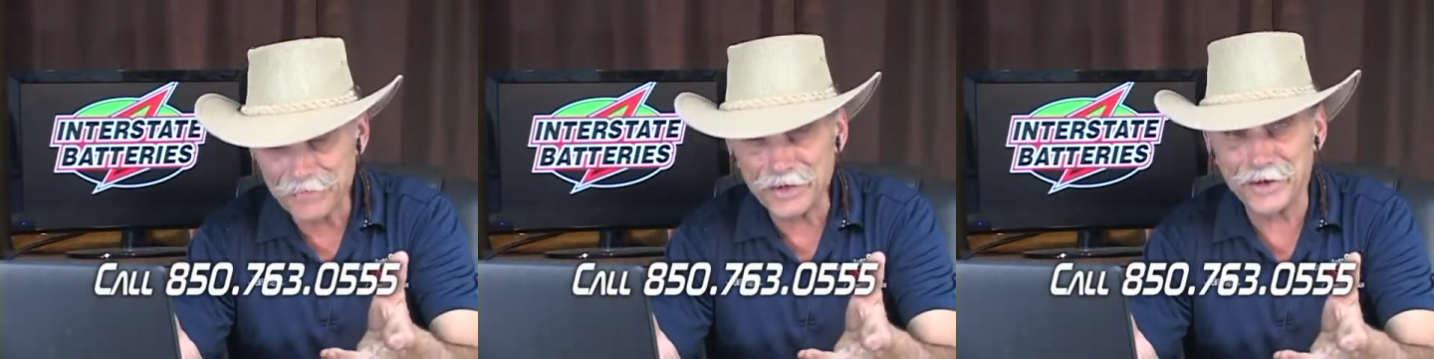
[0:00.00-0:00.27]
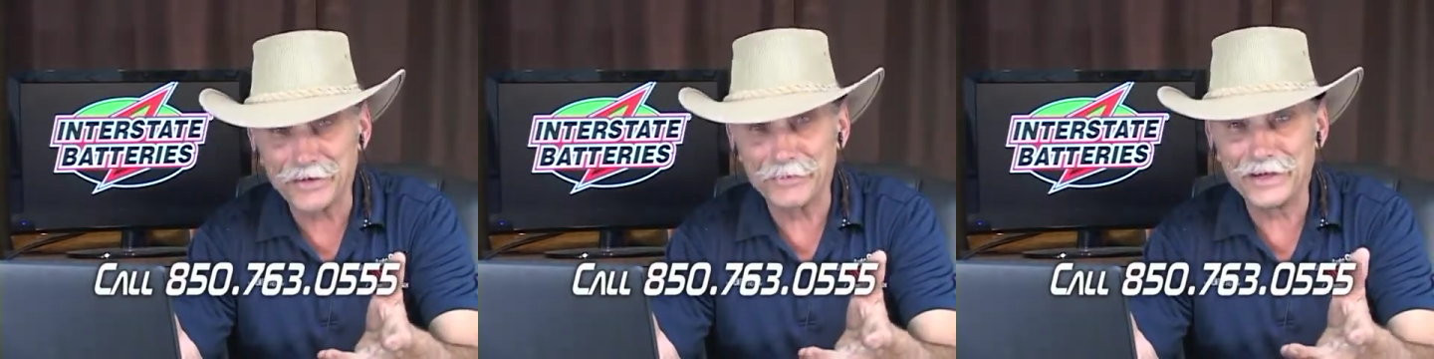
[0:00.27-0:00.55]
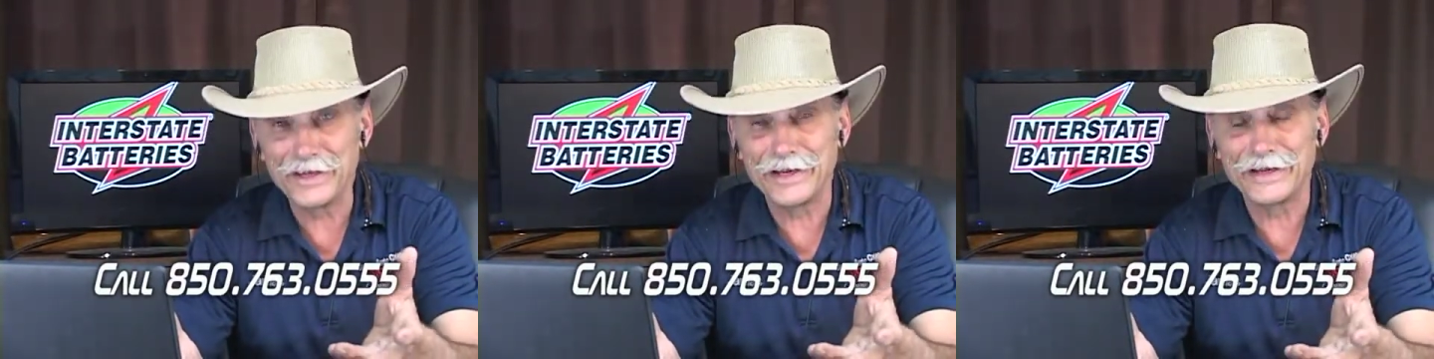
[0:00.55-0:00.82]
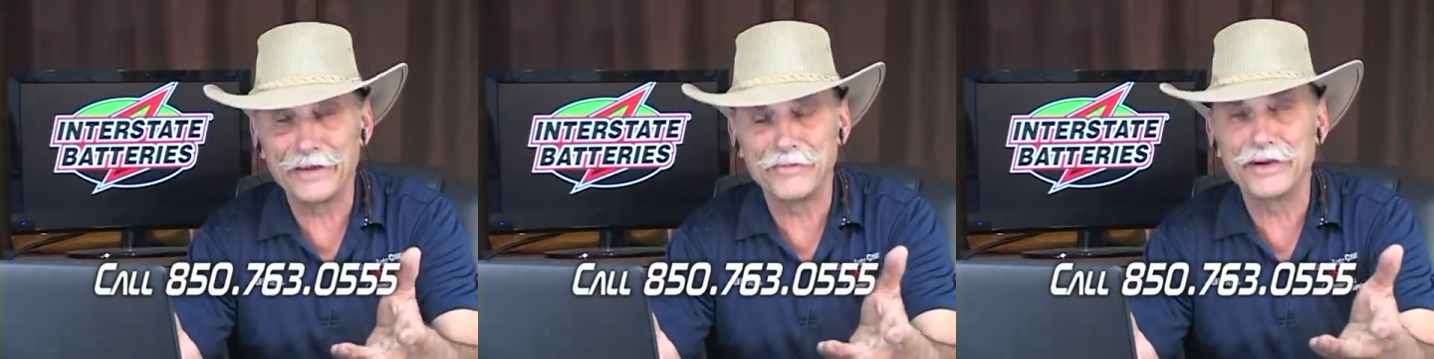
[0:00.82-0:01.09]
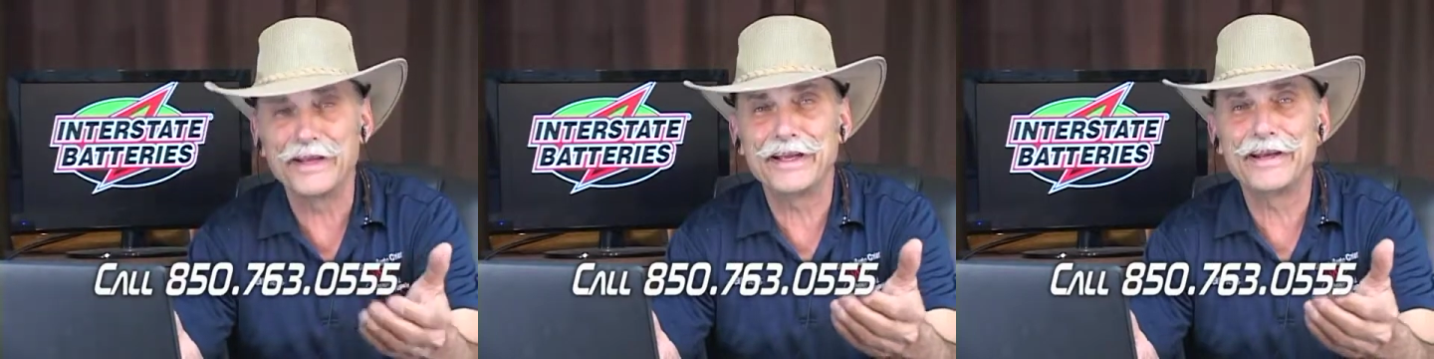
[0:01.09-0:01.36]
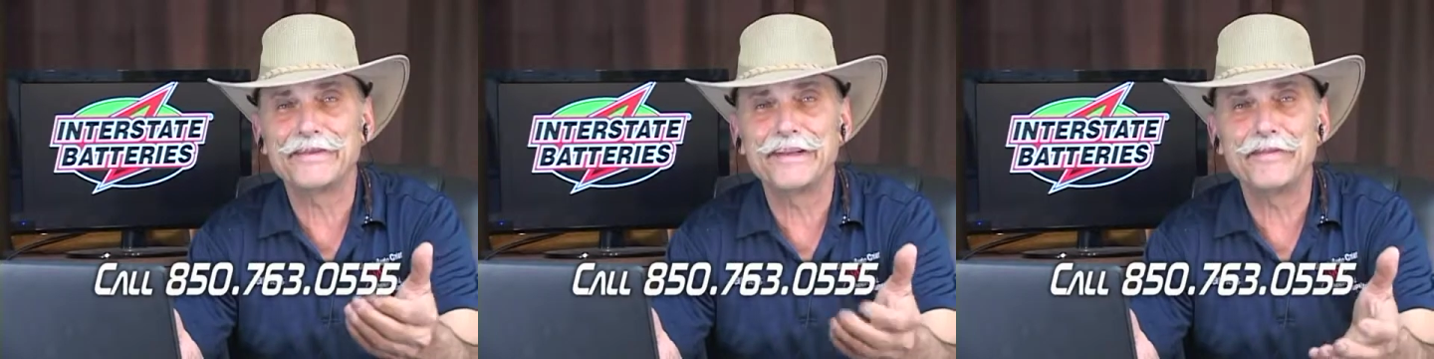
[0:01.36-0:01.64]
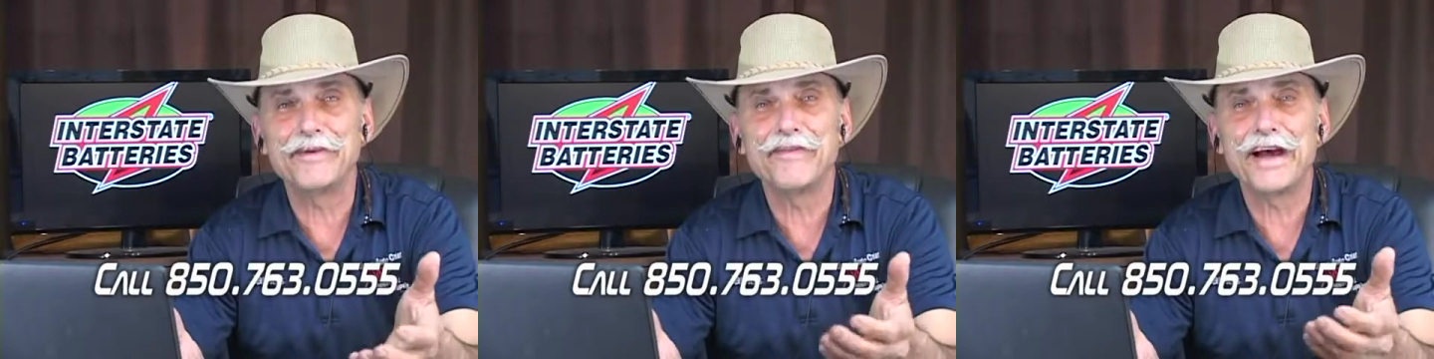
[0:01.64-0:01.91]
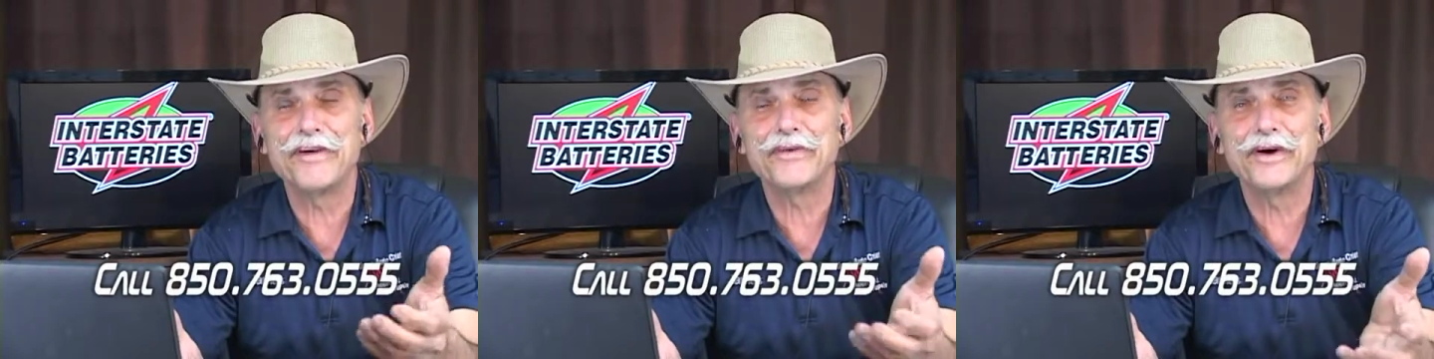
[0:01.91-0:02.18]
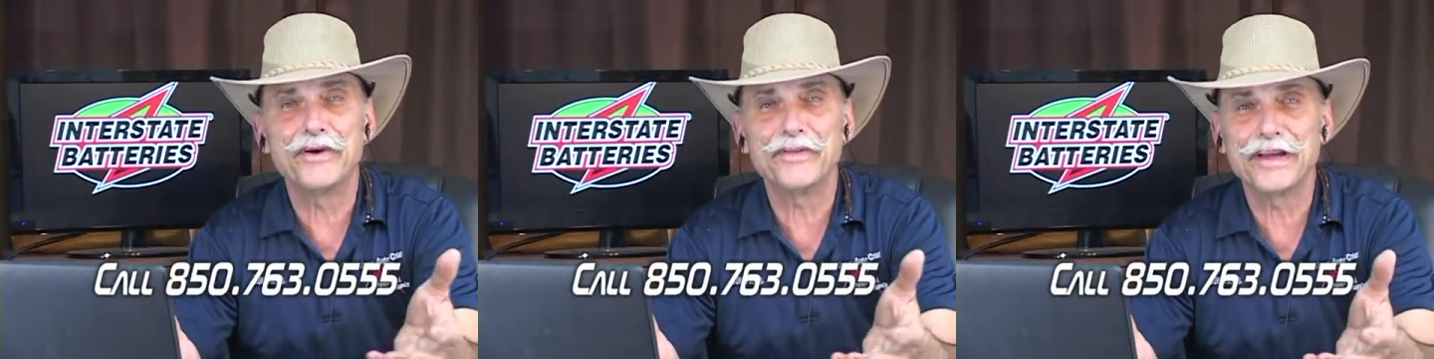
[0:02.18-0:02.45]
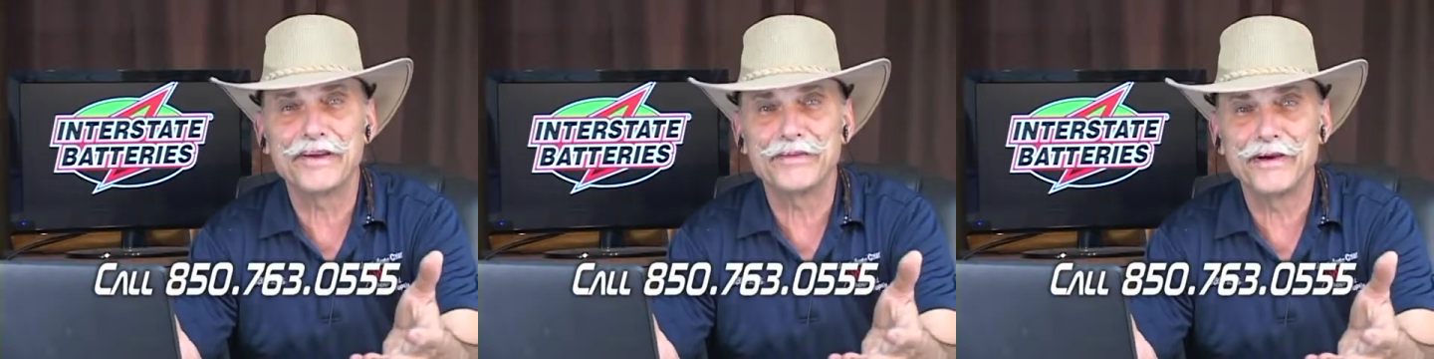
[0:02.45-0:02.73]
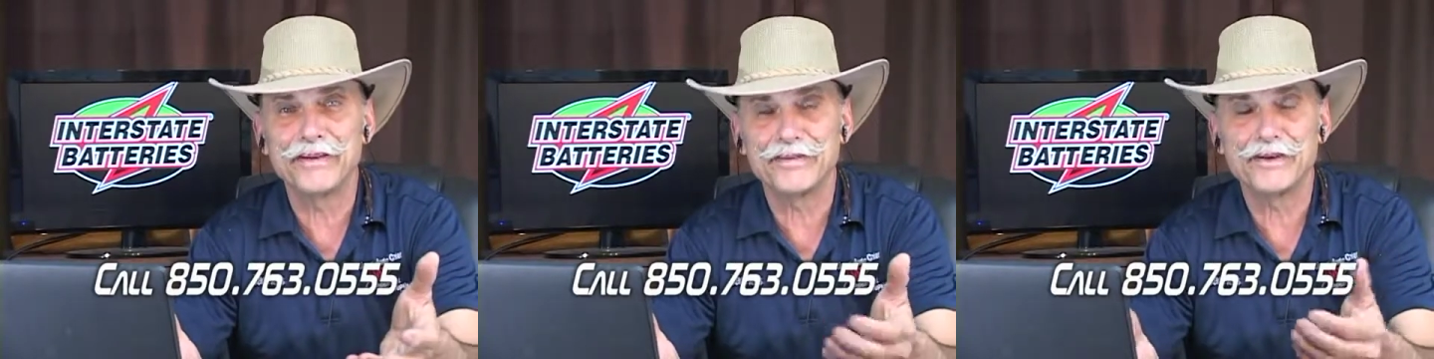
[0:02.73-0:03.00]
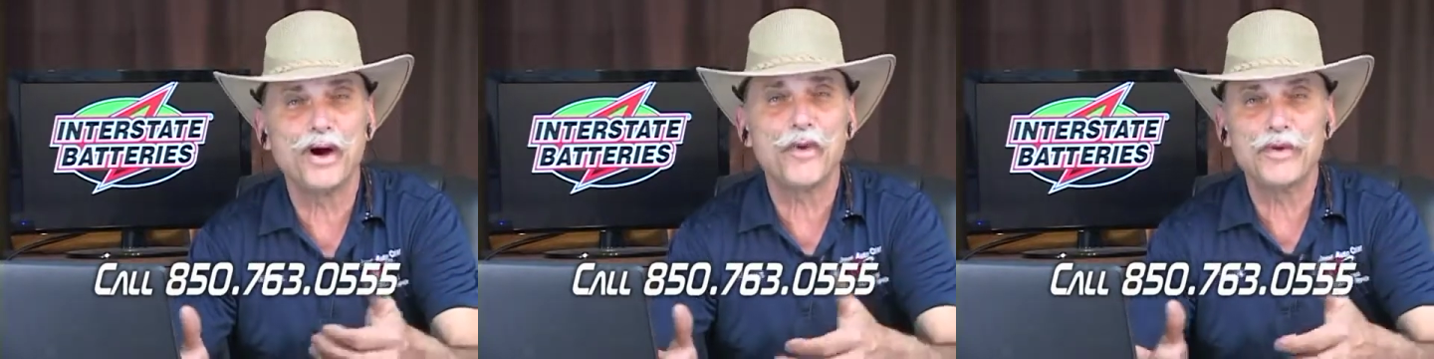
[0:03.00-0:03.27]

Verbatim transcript: because when you get a lot, when you get 75 to 100,000 miles on the car,